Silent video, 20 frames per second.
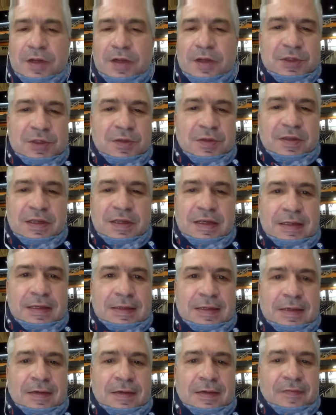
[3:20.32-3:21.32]
did you think
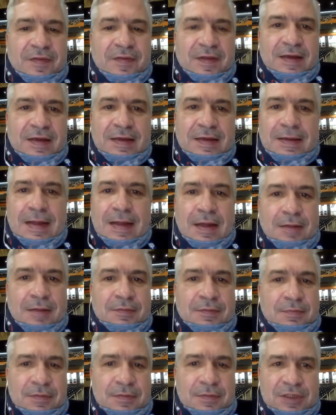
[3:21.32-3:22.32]
of seeing
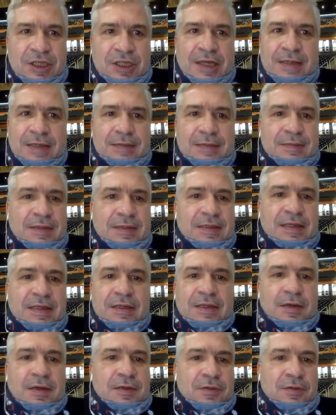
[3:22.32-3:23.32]
how Jaden and
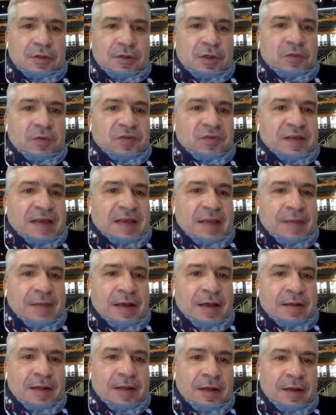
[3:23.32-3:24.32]
Keon closed the game
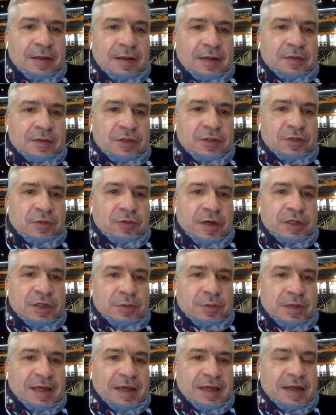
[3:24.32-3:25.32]
out down the
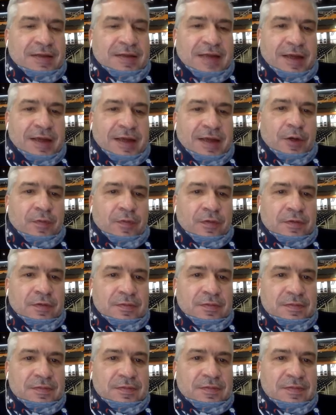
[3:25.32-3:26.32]
stretch, really kind of taking
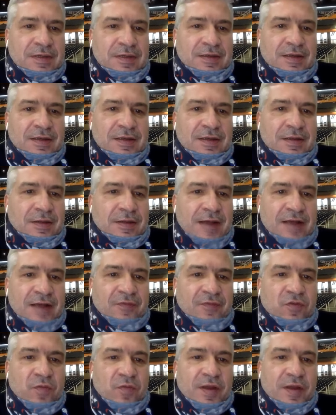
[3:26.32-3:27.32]
over in the
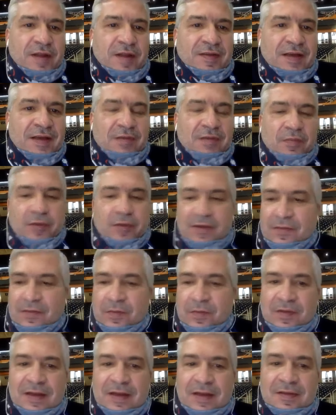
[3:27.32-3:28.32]
last few minutes? How
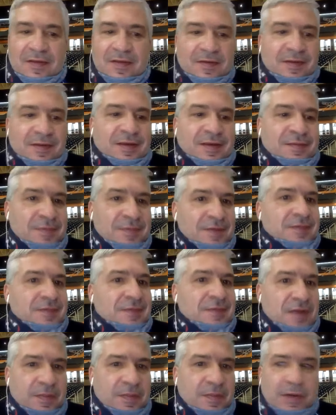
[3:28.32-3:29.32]
impressive was that to see
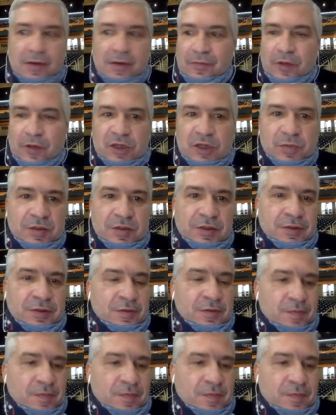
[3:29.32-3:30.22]
a pair of freshmen do?